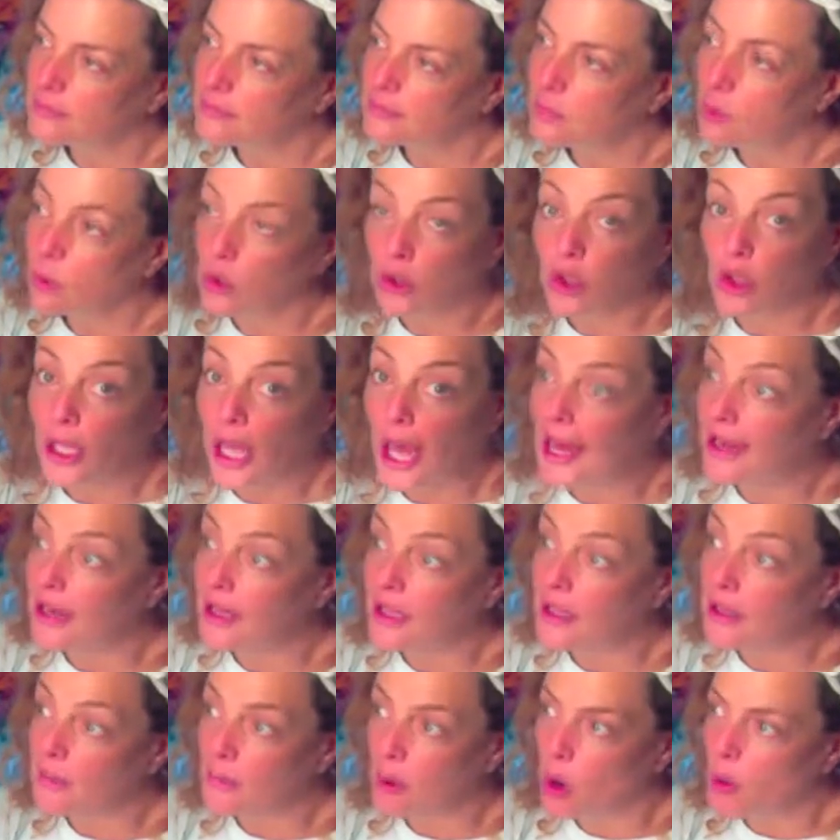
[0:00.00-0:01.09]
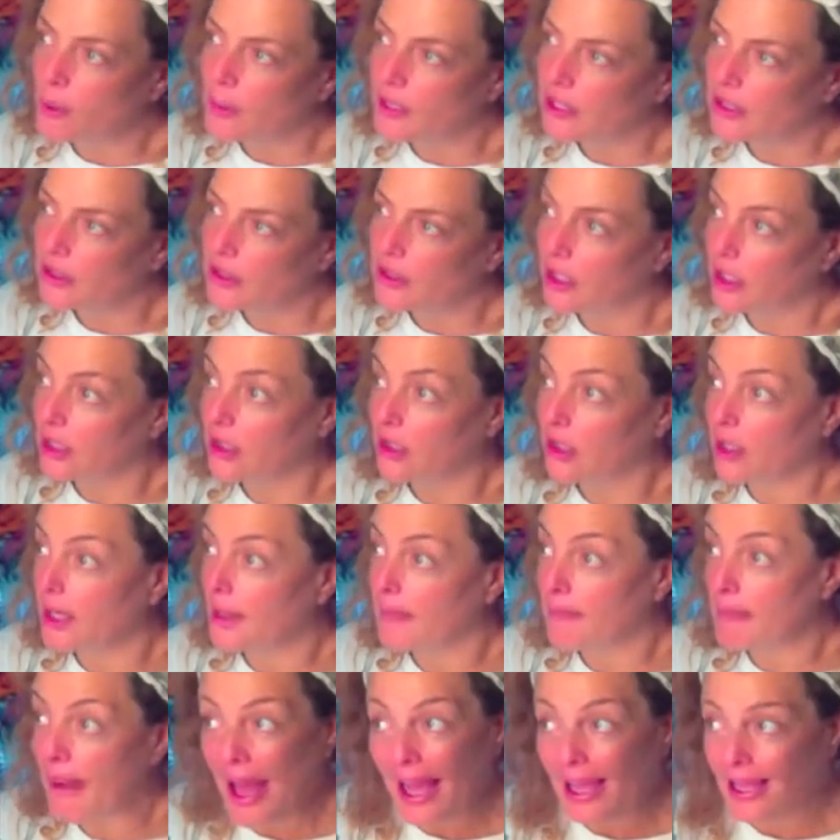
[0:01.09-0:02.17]
Or look at it in the moment. You're not yeah. looking
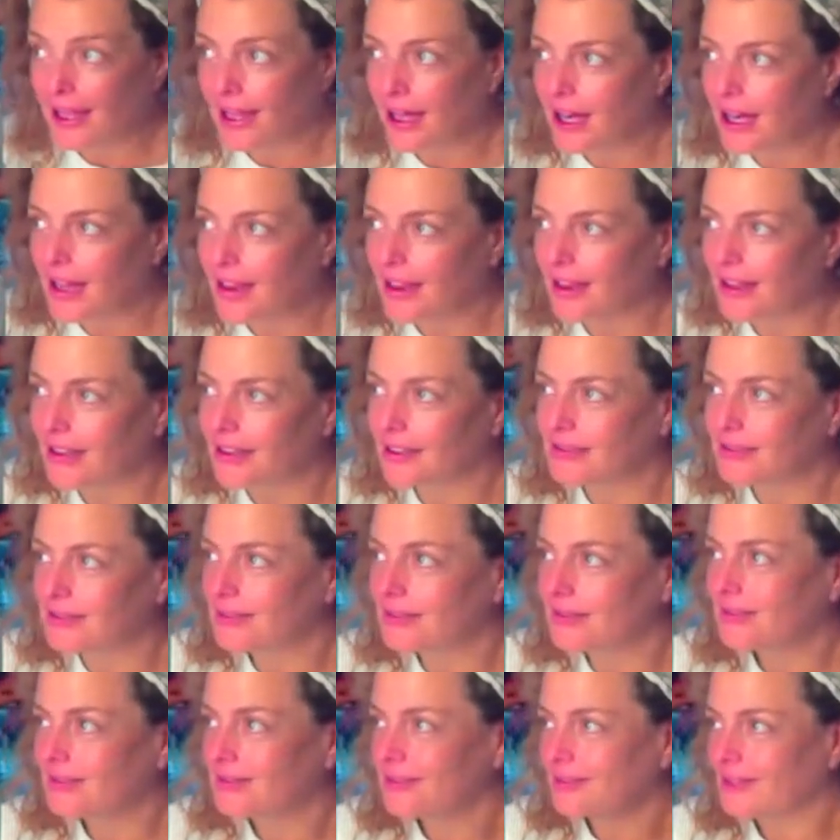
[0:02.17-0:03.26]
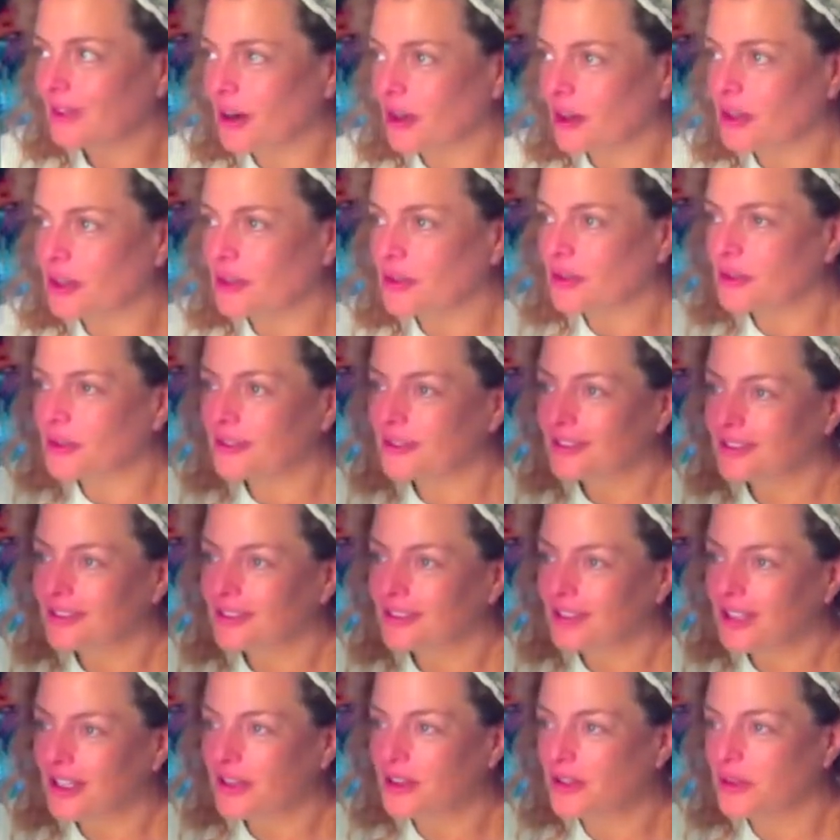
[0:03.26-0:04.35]
back at anything, are you?
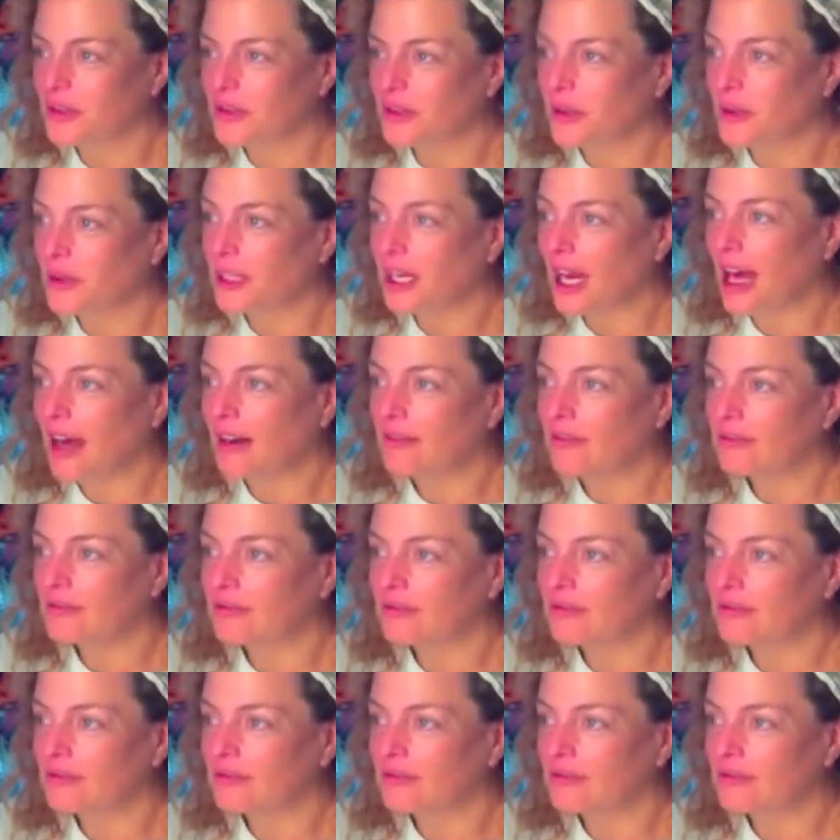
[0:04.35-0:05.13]
No. Because there's only now.